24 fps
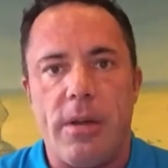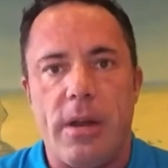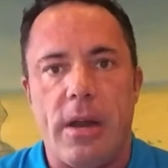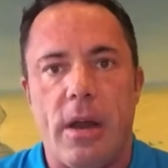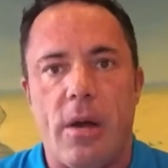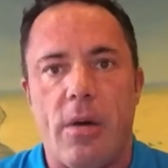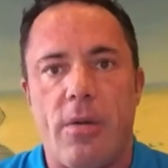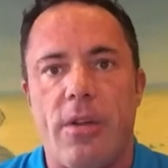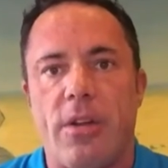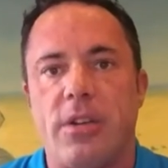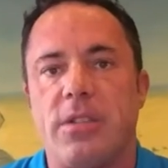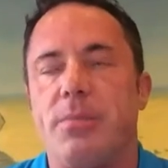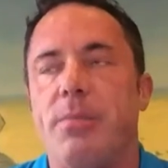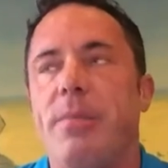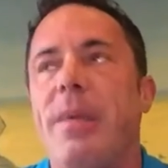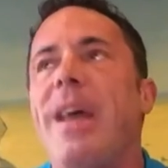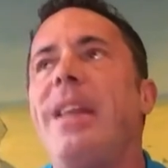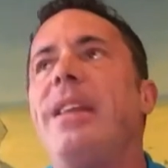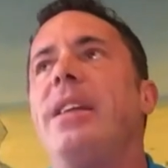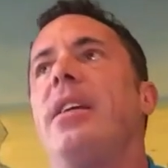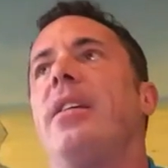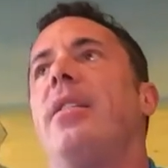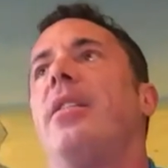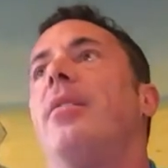There's
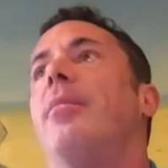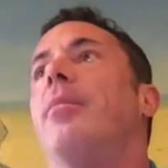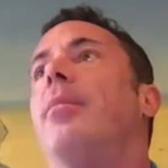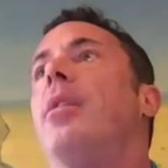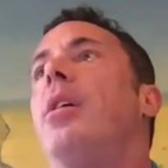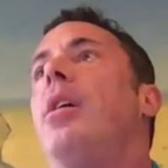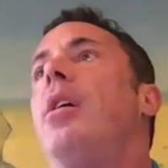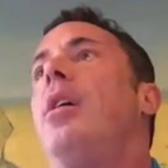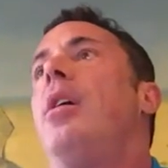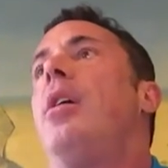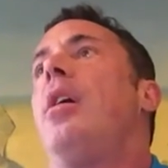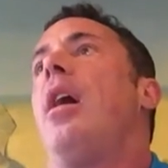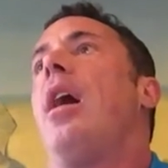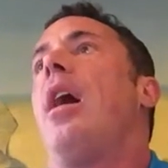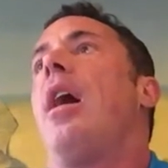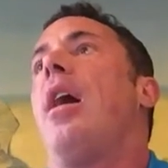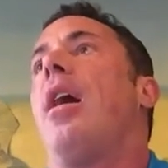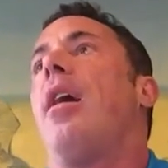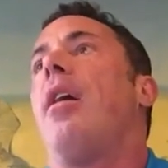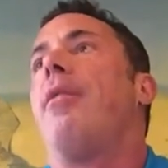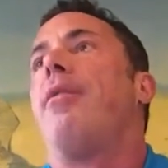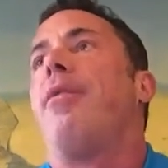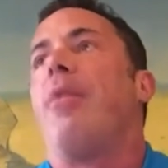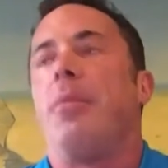many of them
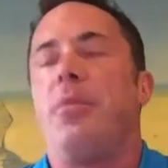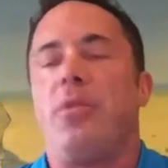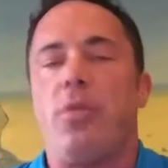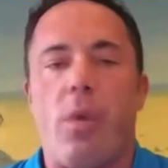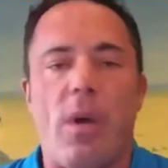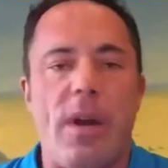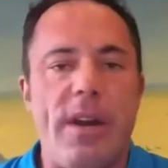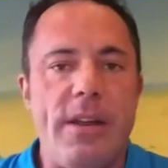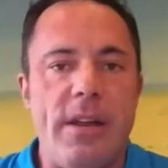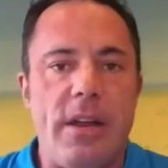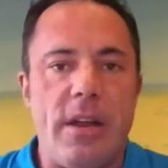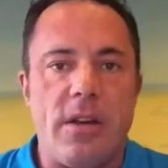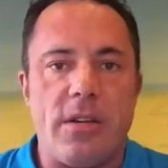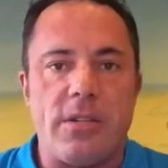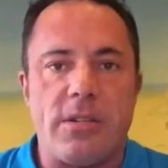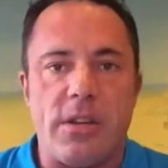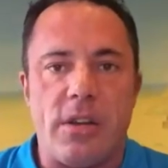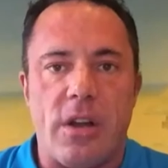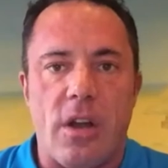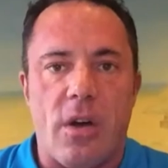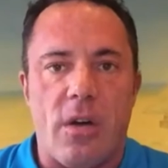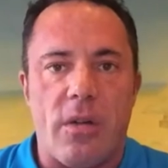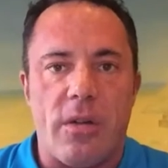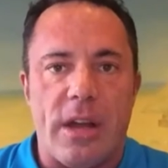from 20 years
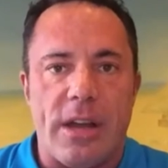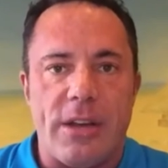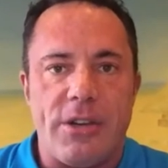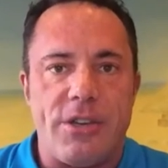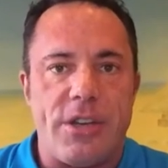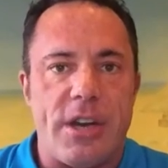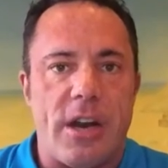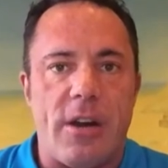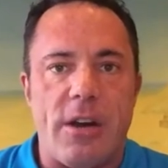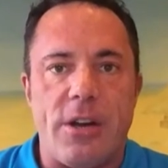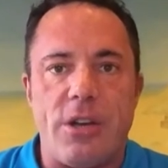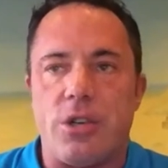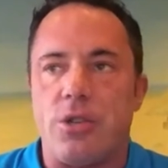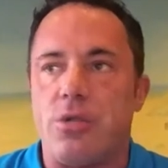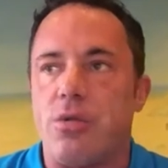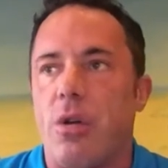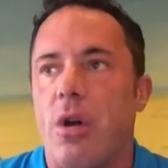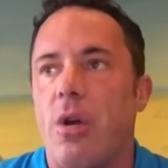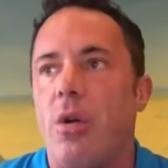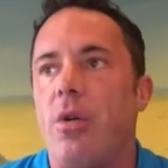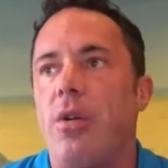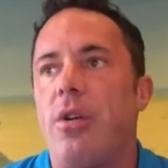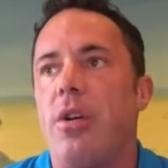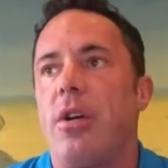ago, like Jerry
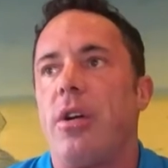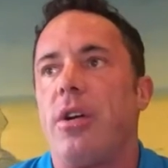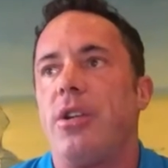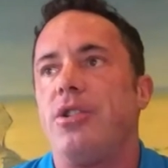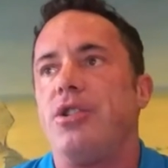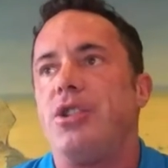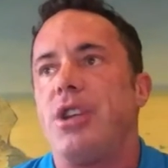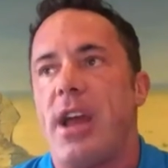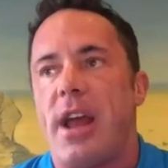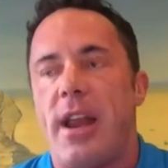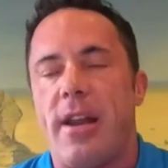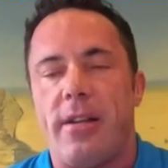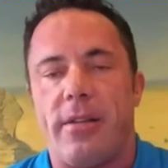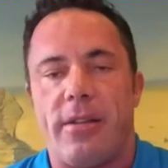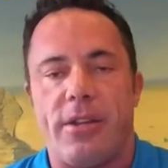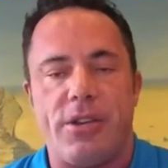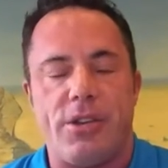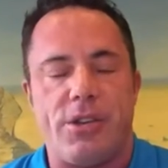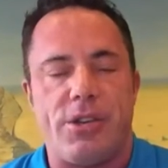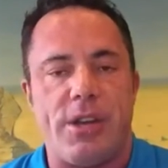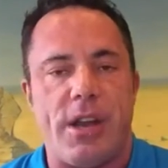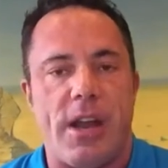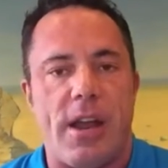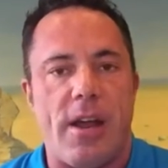Schroeder, Janet
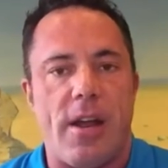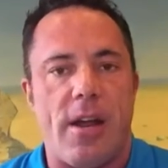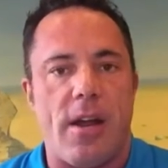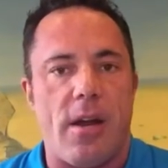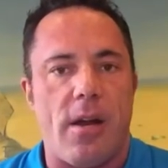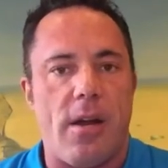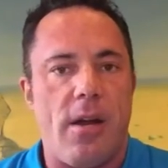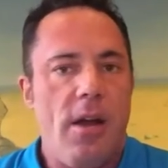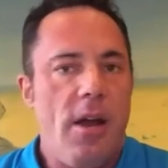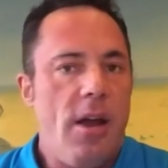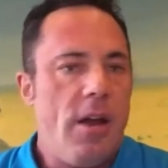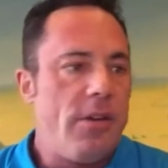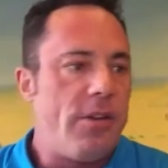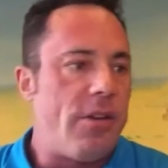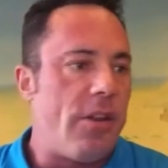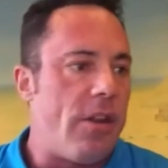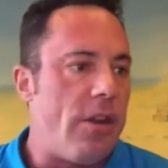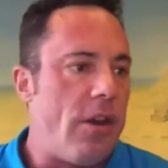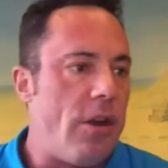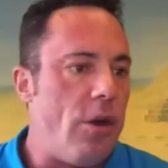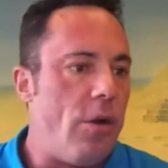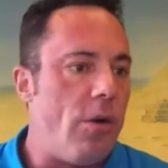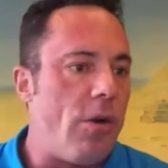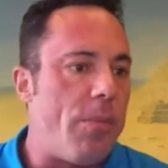Legere, to
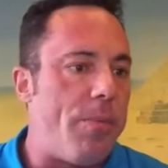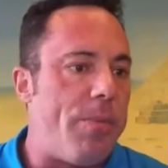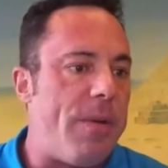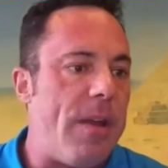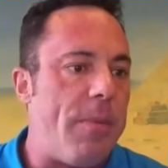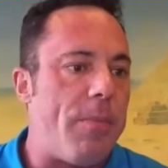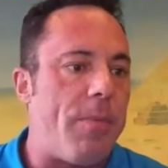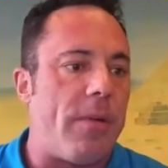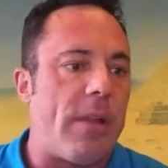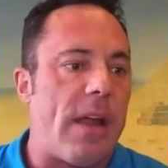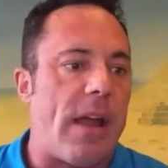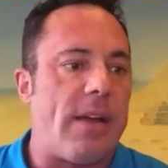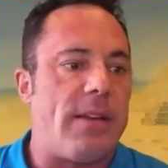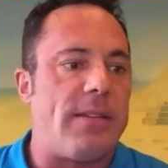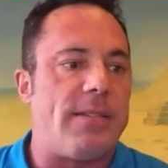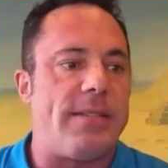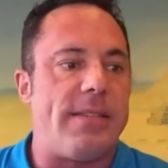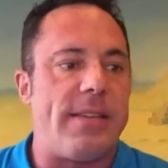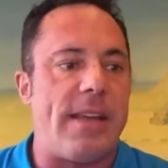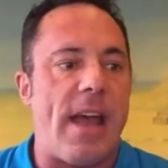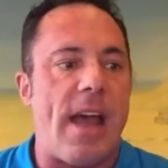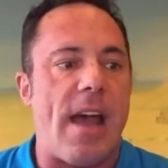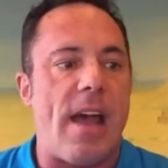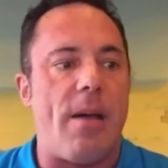the newer people like
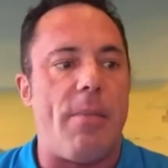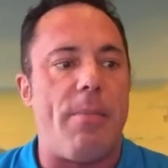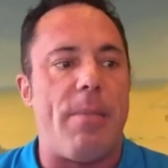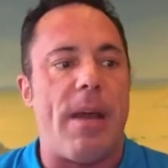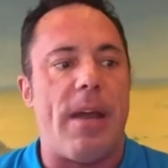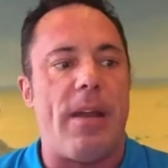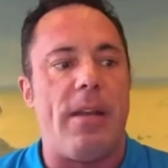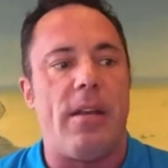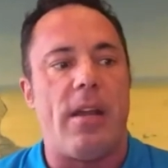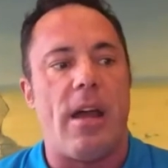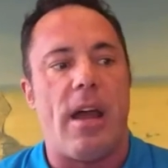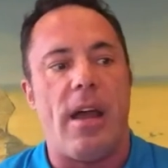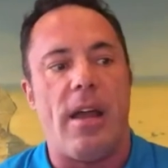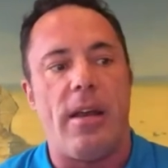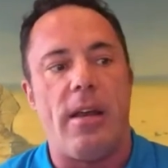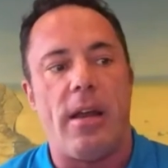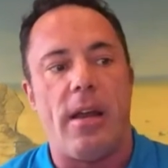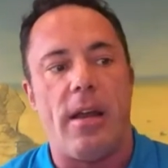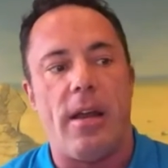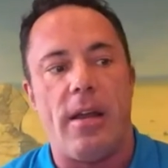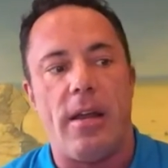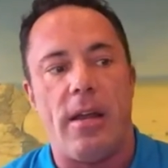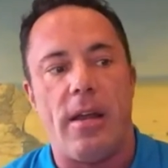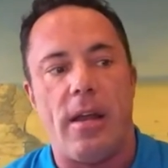Seb
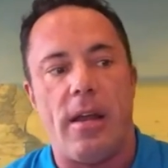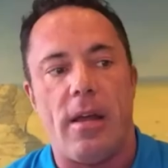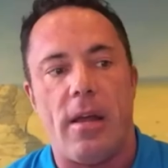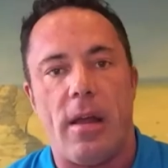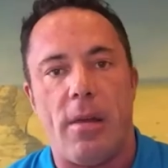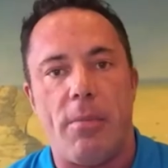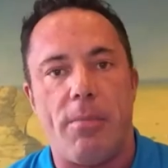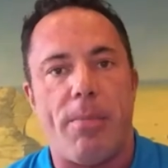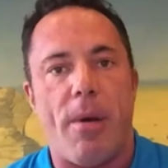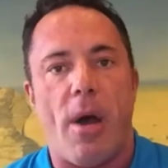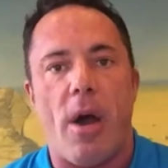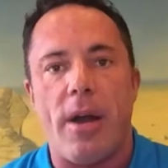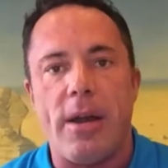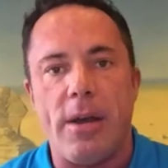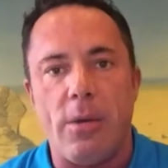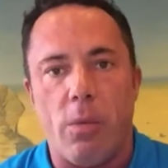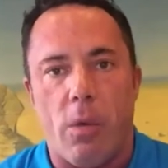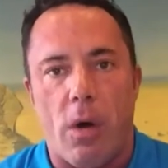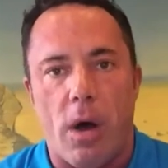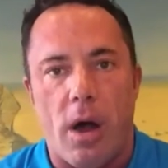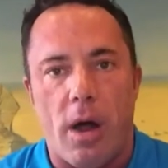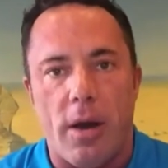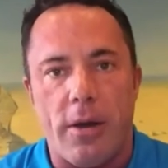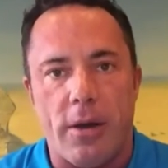and Bonnie
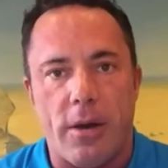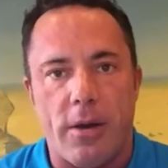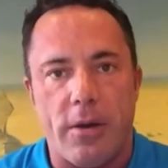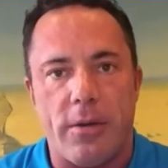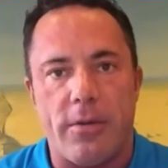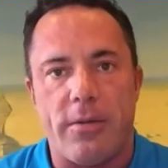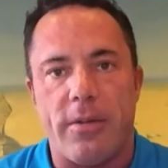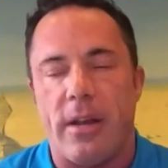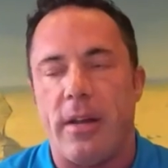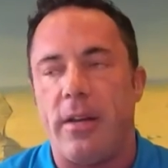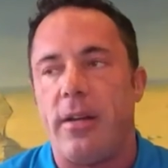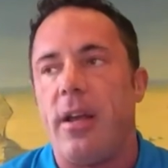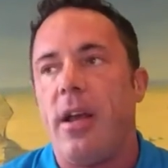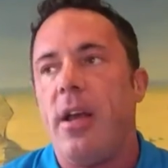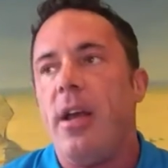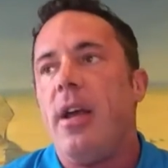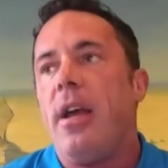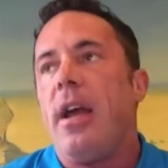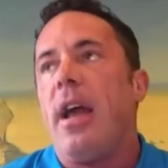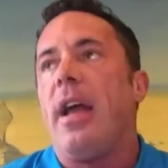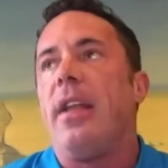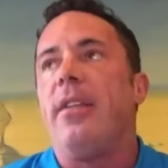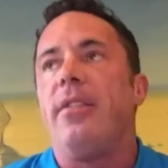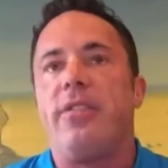Waters
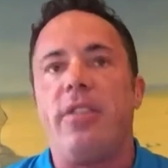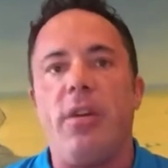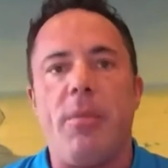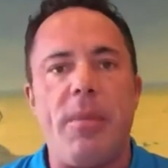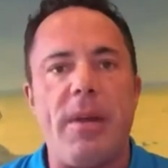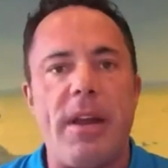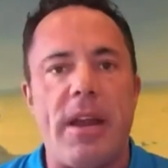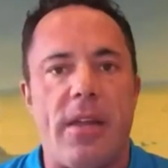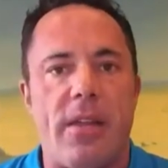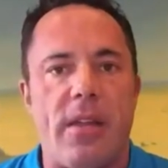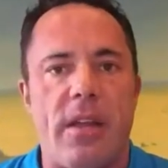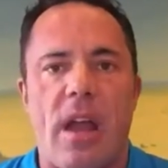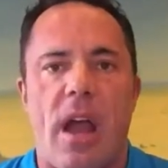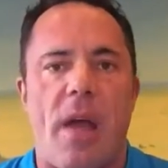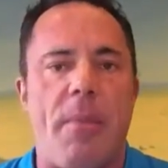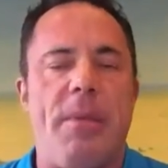and so many other.